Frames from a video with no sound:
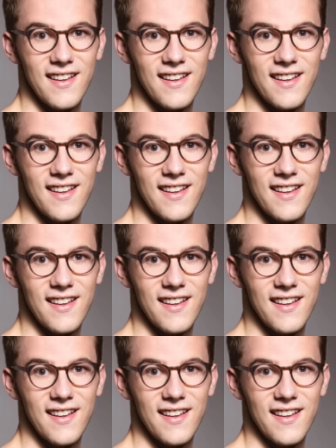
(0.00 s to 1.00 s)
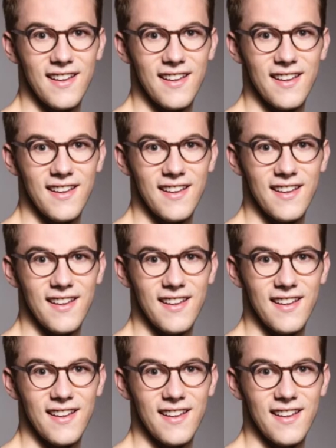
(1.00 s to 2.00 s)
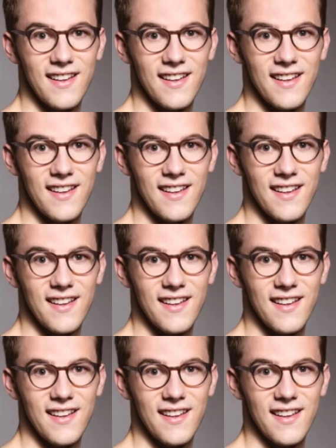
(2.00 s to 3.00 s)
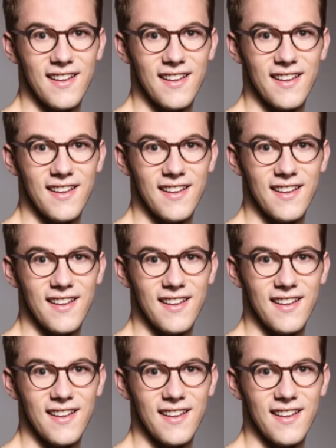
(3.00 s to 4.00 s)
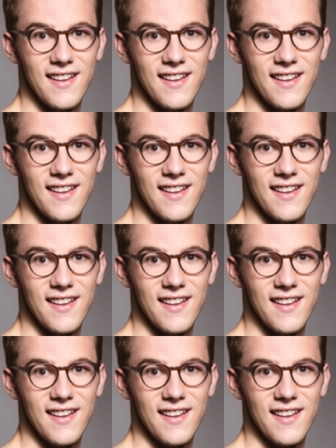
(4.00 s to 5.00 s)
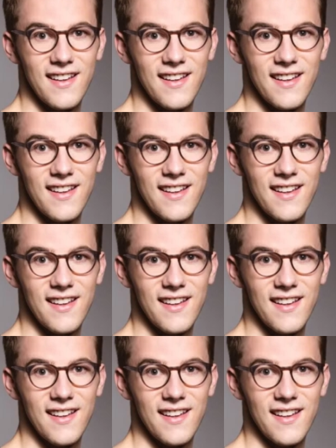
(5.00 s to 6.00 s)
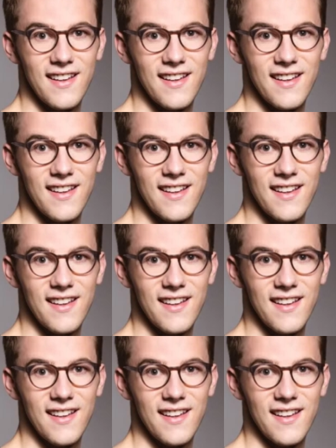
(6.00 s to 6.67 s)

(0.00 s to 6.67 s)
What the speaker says: The face doesn't move, so there is nothing to read.